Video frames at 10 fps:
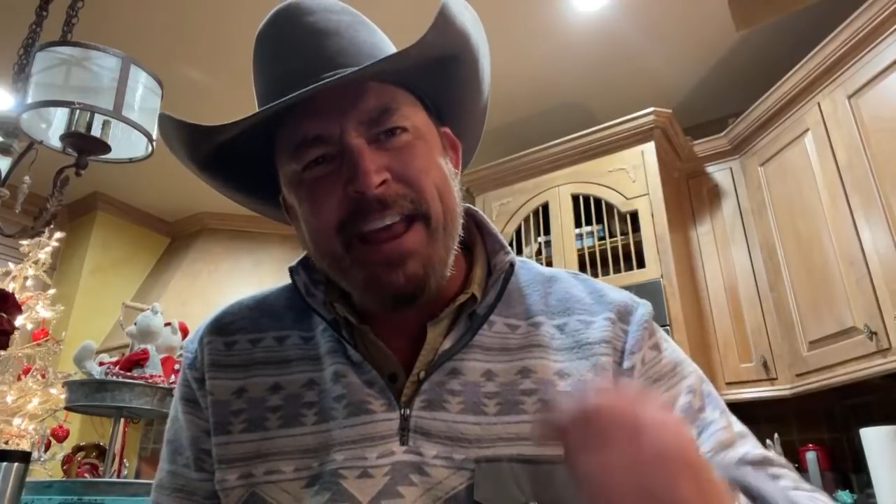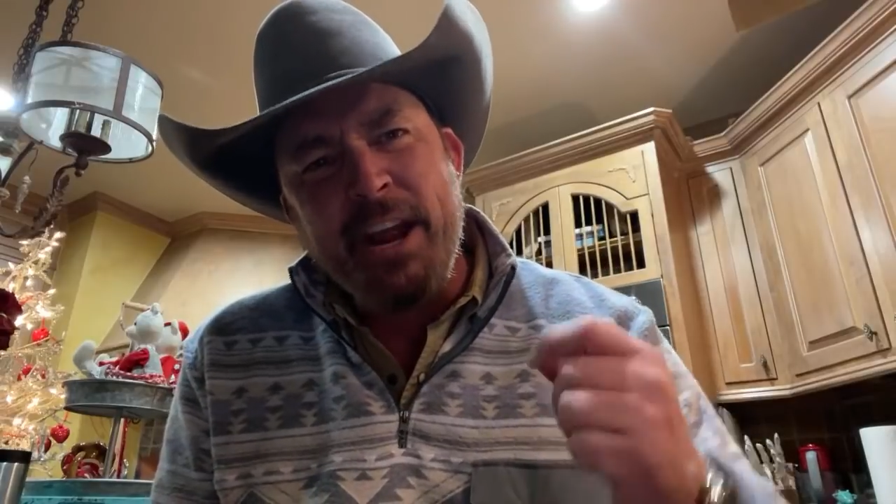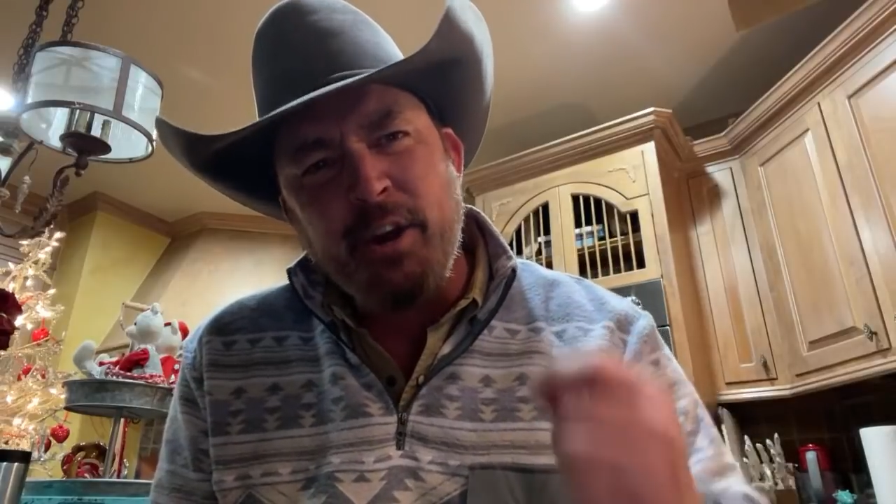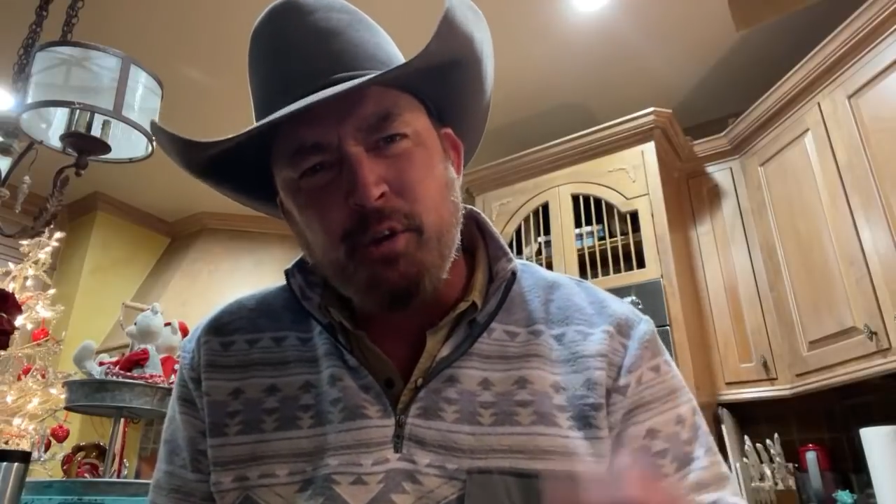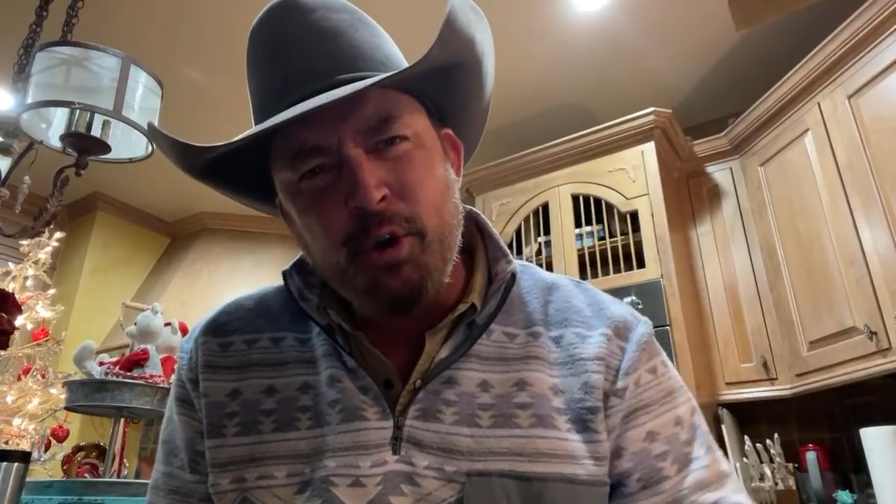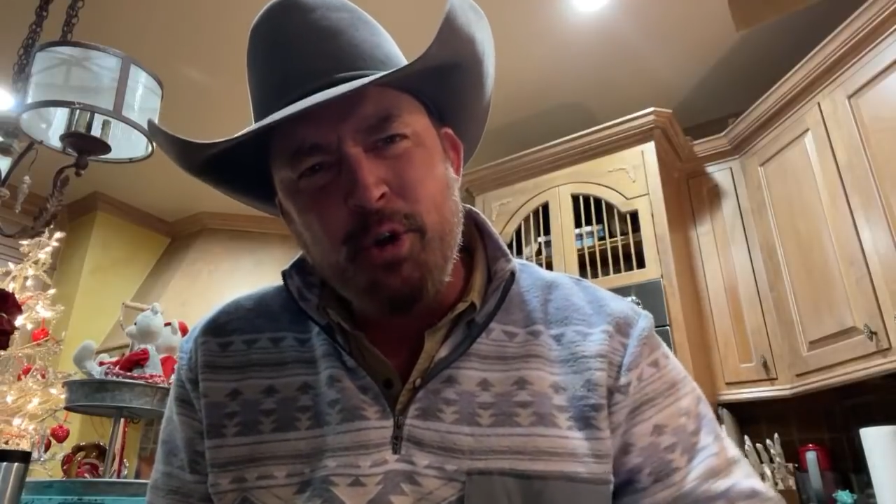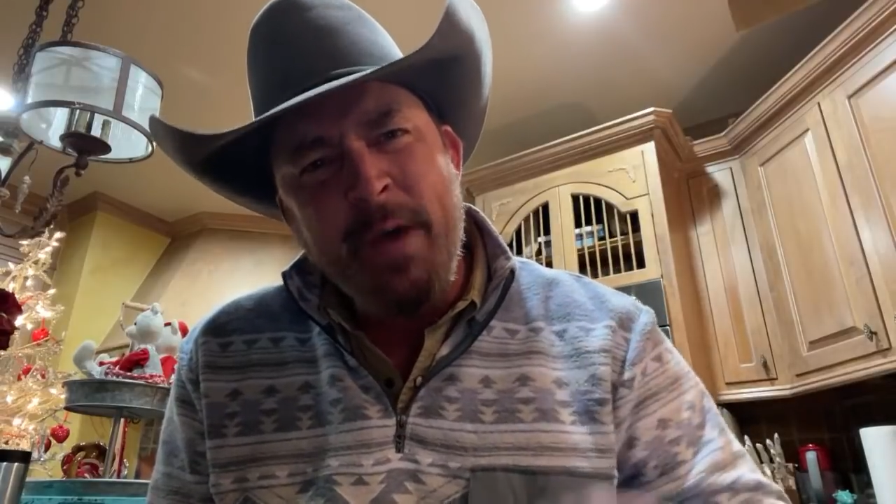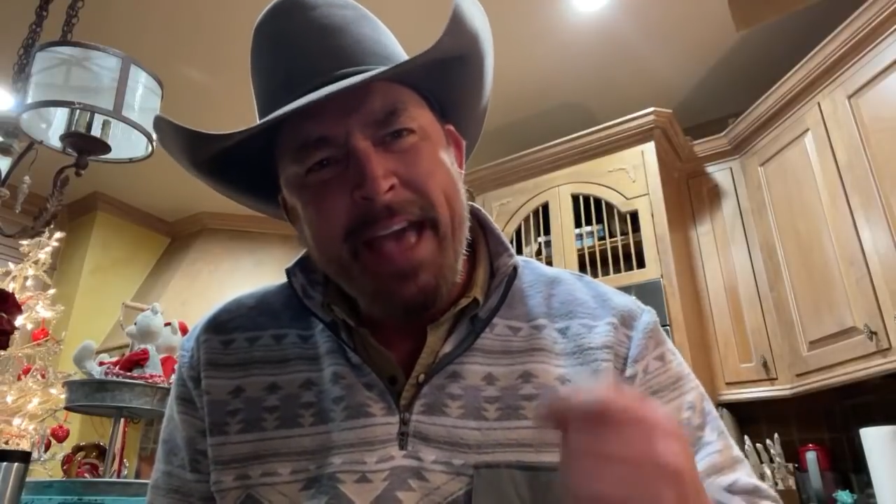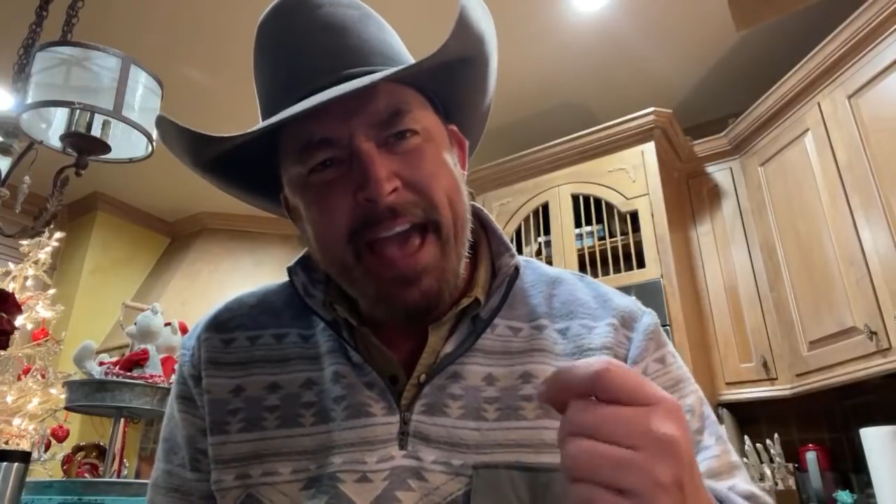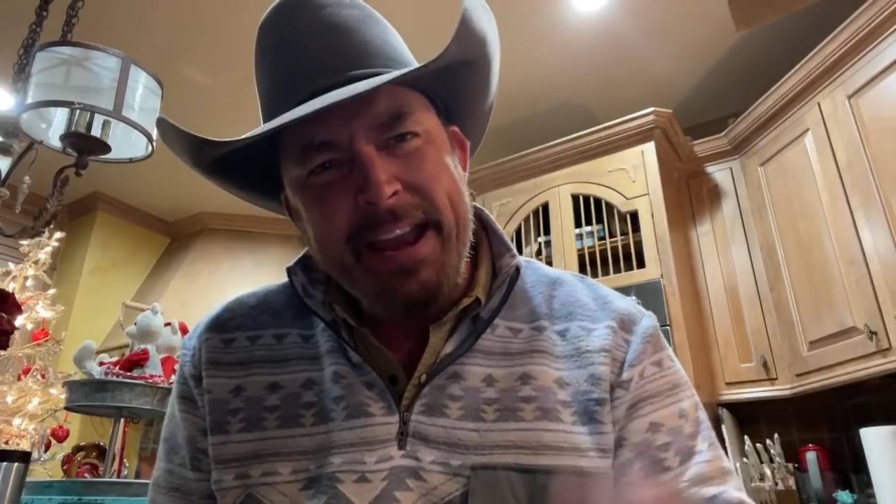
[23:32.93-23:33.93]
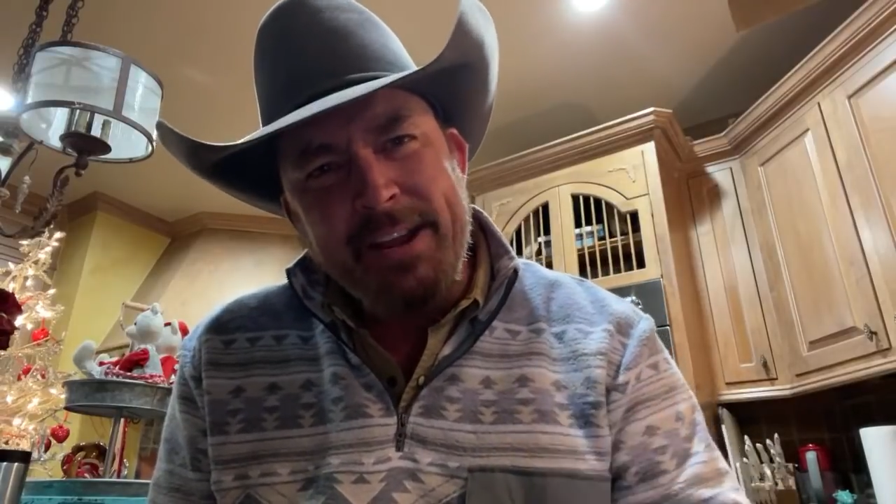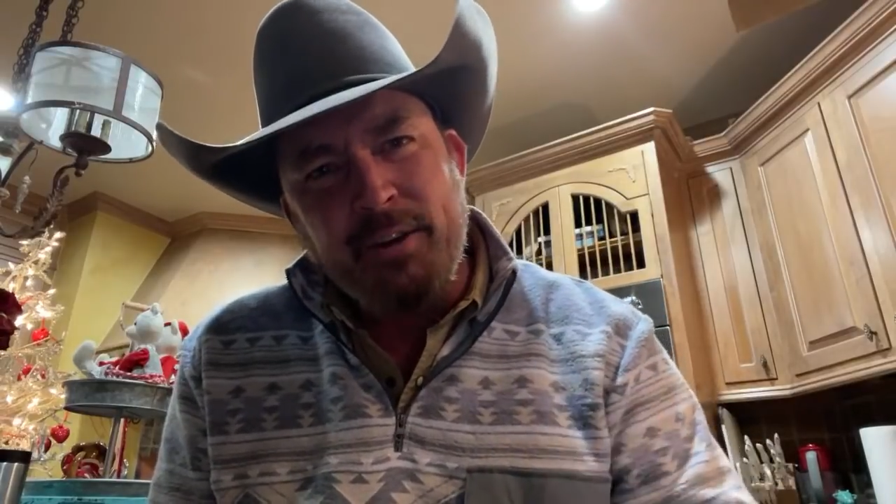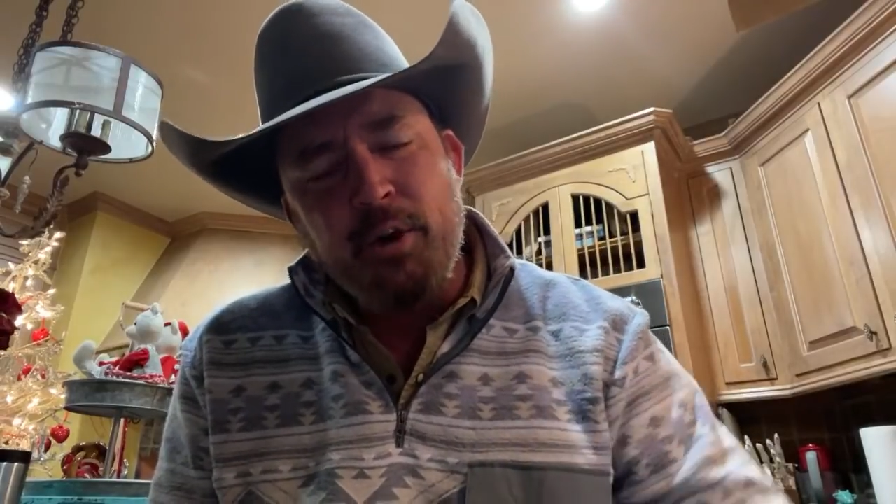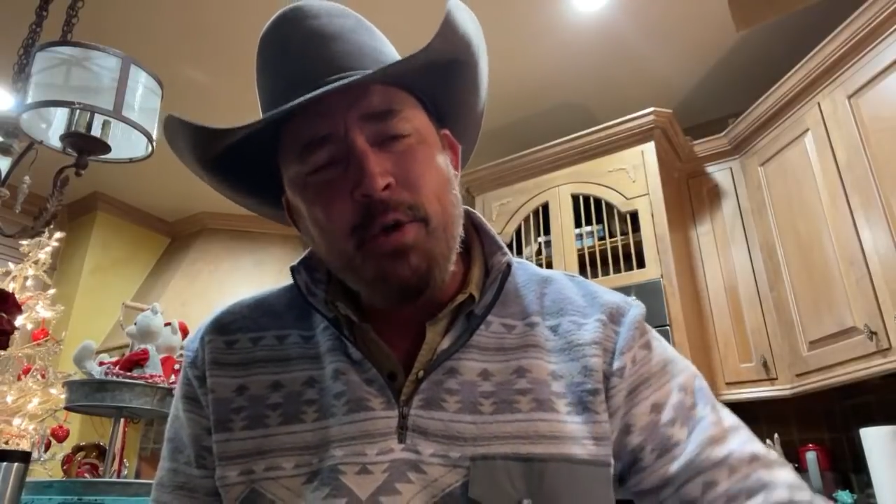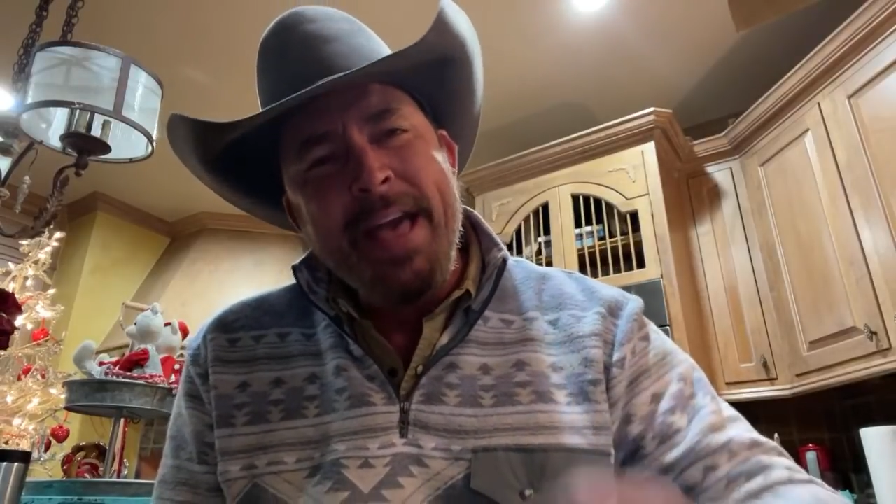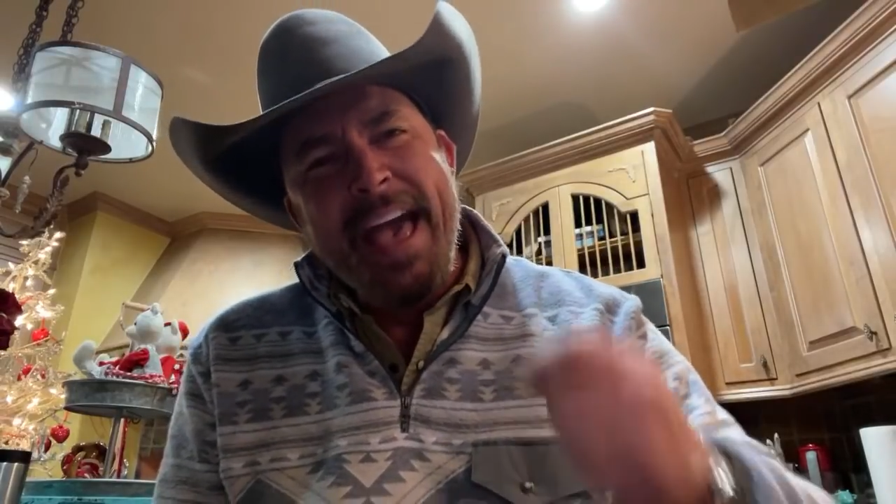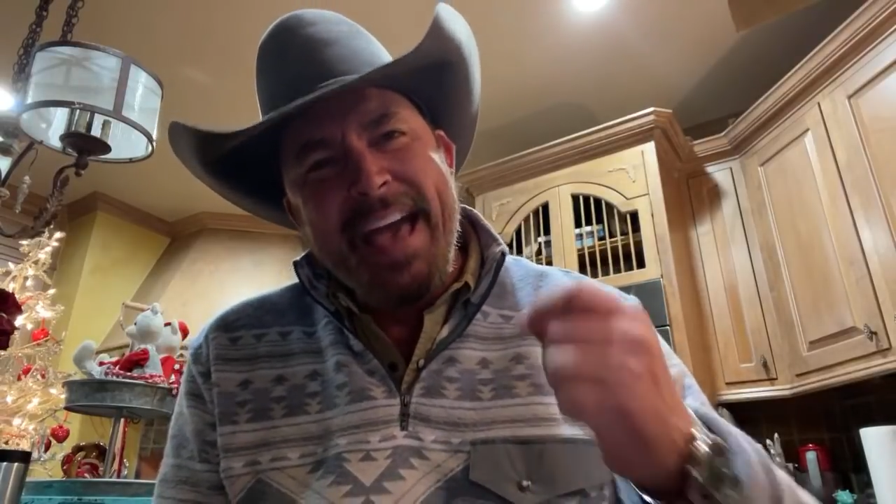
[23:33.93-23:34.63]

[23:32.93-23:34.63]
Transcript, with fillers: and it grew and it grew